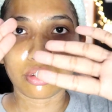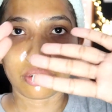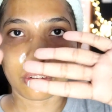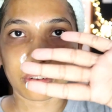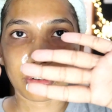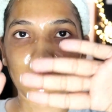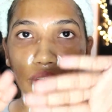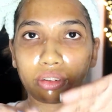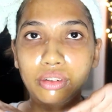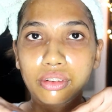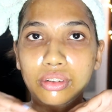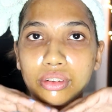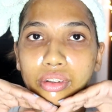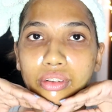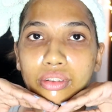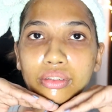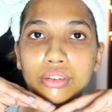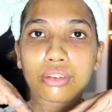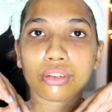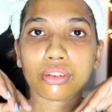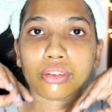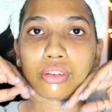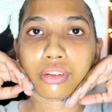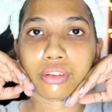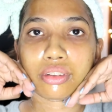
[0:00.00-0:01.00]
So
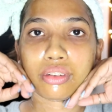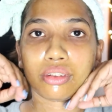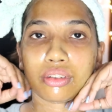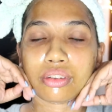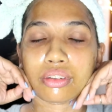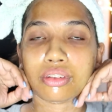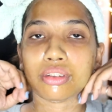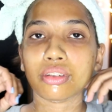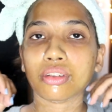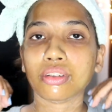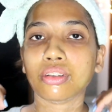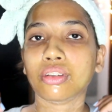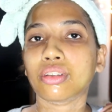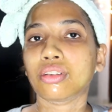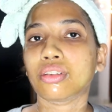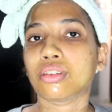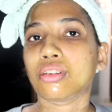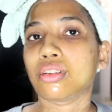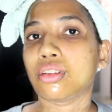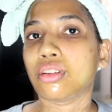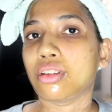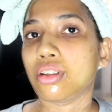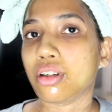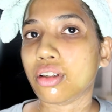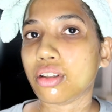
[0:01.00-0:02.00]
drawing out.
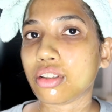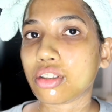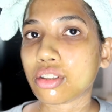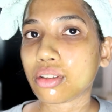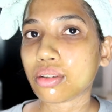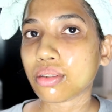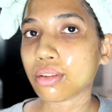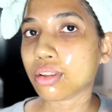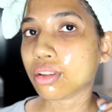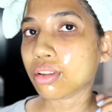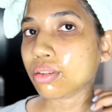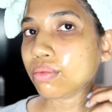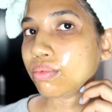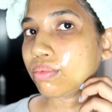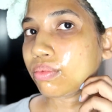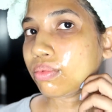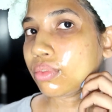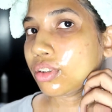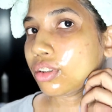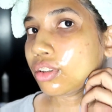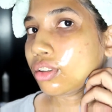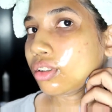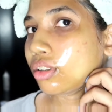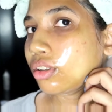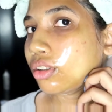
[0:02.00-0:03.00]
Let's
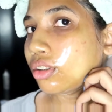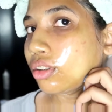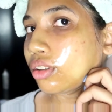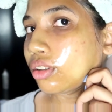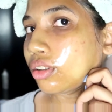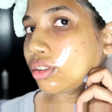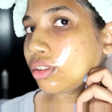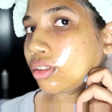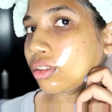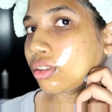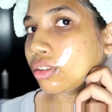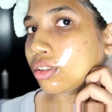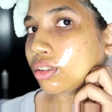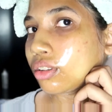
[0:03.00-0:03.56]
feel.